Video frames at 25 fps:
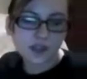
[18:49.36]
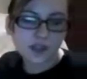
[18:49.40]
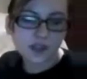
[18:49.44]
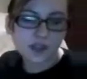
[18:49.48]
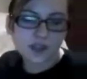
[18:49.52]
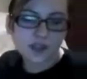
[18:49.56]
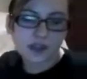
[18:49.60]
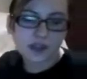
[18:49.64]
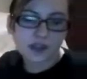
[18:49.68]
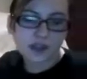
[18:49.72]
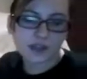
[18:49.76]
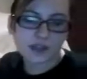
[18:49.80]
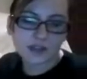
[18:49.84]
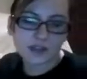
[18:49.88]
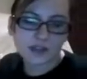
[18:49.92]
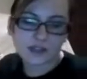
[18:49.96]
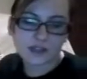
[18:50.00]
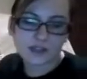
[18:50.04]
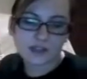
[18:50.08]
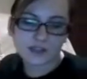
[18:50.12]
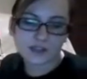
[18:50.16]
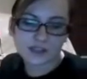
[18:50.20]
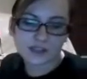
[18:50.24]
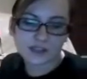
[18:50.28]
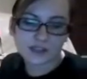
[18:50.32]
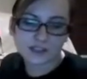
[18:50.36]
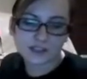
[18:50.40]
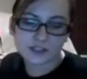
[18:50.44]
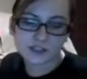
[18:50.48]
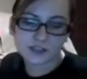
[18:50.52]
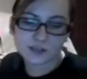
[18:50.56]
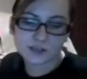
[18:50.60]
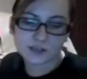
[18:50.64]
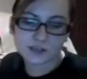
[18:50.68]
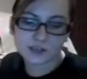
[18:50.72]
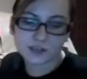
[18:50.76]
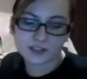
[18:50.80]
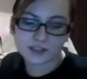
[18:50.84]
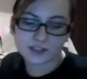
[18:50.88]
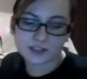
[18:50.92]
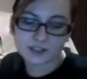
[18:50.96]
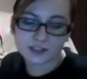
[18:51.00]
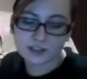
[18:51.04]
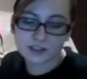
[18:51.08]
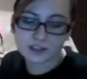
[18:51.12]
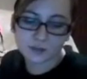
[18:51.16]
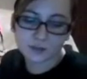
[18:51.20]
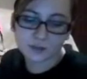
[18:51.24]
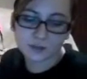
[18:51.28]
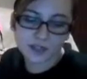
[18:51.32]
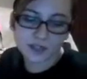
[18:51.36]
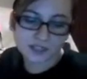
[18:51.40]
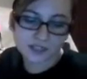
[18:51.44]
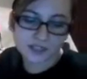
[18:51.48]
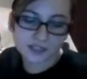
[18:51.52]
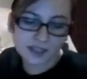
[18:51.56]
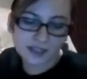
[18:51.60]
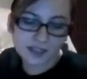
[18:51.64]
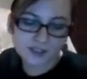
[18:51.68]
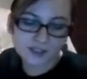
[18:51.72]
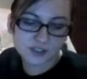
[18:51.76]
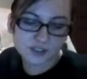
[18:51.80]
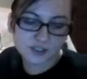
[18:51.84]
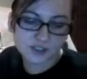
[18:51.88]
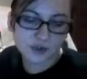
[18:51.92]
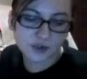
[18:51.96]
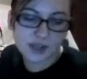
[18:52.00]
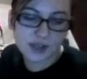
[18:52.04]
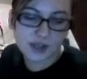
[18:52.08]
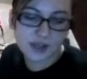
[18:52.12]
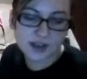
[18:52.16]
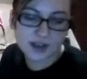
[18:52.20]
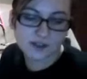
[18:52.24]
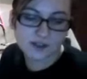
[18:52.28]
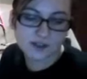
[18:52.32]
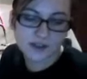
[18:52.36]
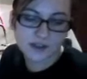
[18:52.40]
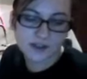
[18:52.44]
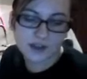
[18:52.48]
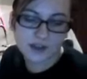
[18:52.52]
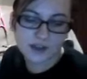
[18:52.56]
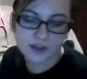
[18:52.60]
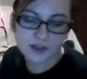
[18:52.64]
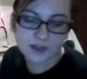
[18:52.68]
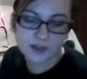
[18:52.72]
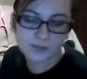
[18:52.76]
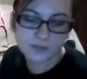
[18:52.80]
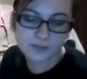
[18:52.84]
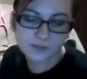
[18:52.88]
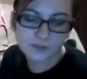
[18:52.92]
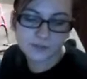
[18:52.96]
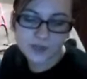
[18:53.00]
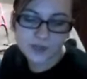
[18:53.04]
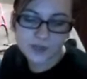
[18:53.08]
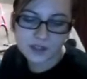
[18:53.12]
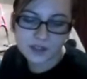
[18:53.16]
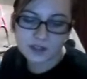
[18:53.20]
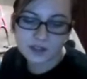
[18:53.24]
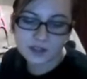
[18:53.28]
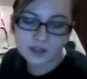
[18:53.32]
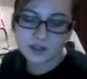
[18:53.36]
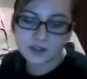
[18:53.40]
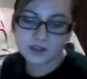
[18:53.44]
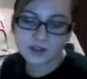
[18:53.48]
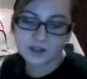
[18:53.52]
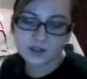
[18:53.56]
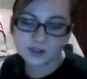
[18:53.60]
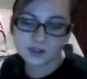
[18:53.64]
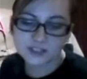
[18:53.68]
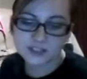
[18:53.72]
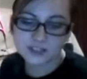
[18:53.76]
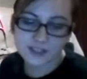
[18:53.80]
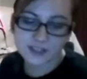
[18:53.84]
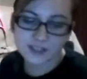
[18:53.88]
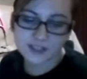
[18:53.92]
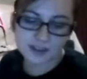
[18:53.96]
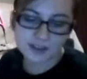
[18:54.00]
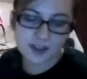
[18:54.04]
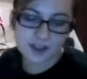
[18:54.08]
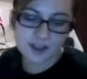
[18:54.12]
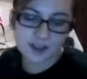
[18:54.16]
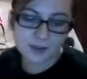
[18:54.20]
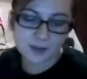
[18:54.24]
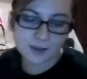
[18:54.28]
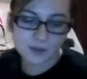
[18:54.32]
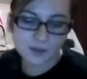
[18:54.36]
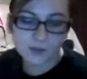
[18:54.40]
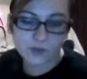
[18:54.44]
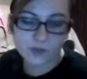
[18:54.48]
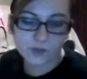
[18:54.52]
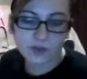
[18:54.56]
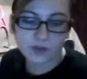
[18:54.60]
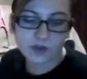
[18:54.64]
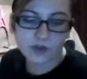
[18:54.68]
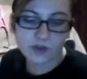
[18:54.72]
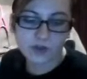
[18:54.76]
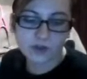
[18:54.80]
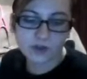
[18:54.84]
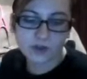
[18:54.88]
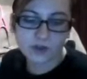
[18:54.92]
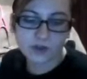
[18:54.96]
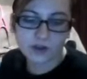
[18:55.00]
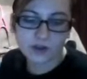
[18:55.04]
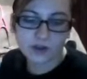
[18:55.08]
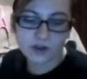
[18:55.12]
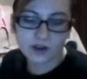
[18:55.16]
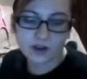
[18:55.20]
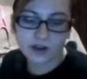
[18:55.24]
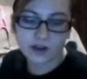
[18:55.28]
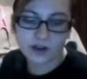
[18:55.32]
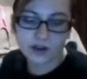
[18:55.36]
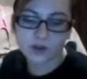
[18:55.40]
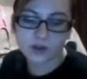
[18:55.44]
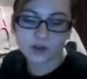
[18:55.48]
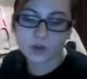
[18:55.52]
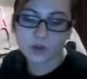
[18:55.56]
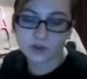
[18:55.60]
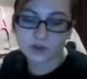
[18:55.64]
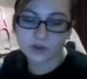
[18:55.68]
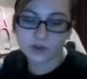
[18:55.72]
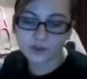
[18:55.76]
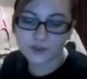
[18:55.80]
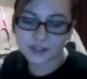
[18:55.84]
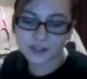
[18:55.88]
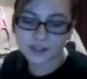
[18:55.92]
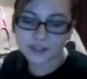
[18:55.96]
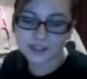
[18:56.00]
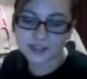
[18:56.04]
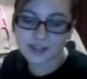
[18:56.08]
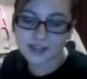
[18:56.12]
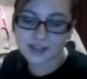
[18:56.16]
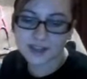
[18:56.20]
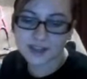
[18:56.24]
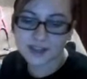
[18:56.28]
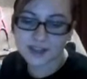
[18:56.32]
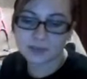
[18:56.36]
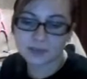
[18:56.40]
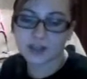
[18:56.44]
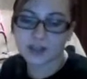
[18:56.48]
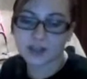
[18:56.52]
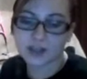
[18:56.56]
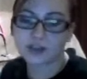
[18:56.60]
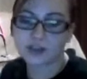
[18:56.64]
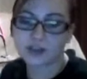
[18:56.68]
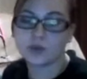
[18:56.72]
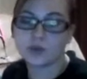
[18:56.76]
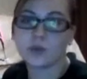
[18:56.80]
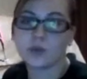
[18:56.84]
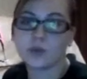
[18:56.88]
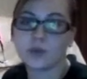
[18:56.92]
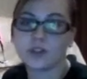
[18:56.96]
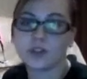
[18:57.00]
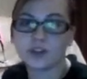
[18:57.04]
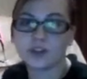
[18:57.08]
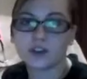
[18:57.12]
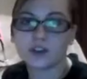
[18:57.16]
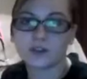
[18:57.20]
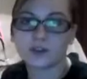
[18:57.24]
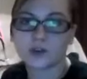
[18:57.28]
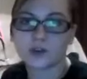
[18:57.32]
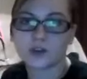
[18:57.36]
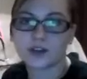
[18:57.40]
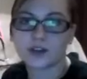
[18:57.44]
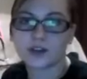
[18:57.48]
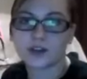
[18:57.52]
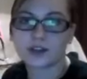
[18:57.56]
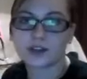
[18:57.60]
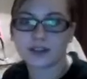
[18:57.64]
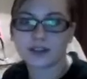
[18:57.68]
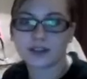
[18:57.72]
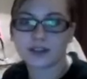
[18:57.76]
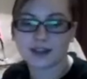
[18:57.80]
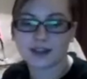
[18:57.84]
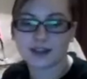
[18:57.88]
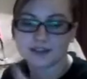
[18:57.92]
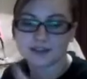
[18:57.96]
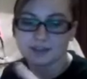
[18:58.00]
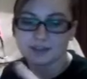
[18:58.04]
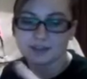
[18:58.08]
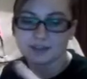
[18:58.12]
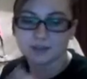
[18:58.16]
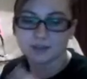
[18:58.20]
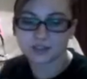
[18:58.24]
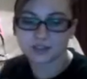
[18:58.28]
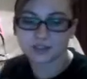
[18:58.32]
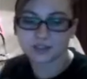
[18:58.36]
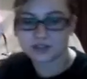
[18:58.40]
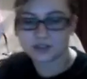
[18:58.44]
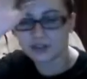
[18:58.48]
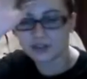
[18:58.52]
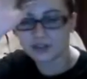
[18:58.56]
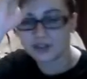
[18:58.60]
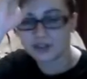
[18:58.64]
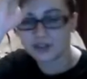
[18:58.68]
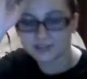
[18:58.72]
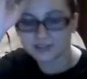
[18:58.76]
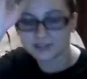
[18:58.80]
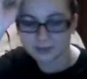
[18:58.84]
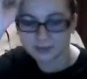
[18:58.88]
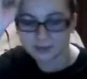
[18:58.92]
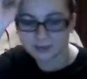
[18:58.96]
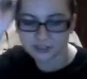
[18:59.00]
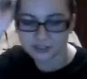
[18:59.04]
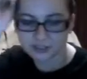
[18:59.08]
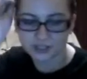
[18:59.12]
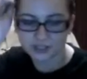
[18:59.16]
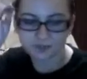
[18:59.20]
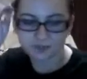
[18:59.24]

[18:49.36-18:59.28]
And then the Trendelenburg test, you will have, he will stand up on 1 foot at a time, and you will look for iliac asymmetry.